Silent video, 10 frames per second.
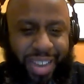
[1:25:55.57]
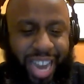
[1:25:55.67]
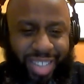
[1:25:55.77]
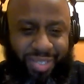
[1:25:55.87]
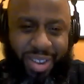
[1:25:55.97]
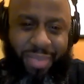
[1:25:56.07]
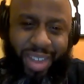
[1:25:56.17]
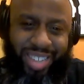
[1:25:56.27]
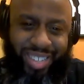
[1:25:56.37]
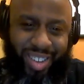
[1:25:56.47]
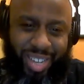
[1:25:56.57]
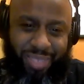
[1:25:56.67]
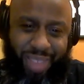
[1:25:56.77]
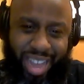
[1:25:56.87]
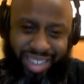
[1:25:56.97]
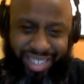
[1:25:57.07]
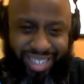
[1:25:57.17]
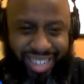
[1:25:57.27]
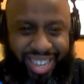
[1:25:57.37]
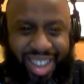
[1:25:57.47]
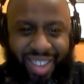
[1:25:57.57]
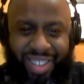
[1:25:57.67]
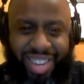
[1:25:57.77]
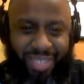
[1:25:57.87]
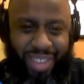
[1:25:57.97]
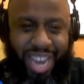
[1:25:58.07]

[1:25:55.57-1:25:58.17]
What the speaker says: so we got that match. We got that match.